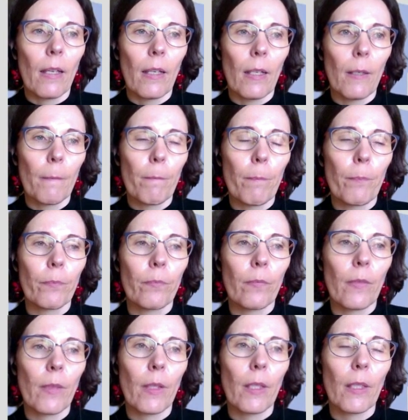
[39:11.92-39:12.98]

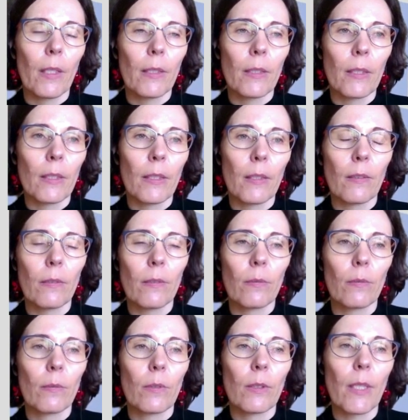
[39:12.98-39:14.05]
And
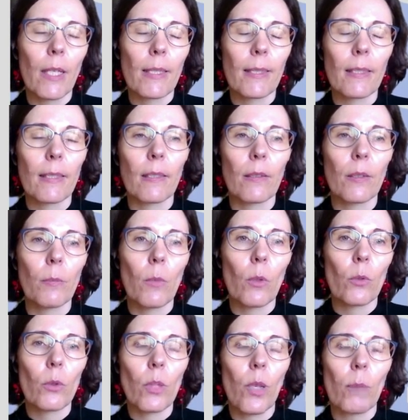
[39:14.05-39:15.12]
next, the
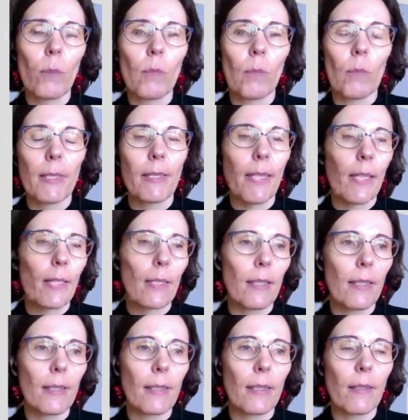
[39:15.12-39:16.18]
most common mistake
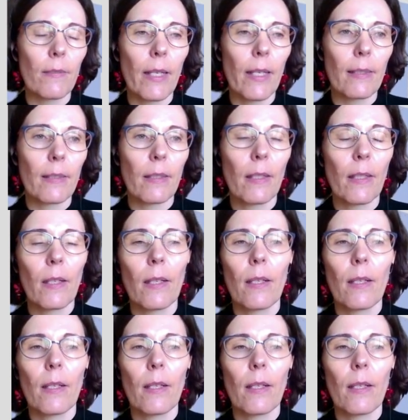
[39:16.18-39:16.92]
is that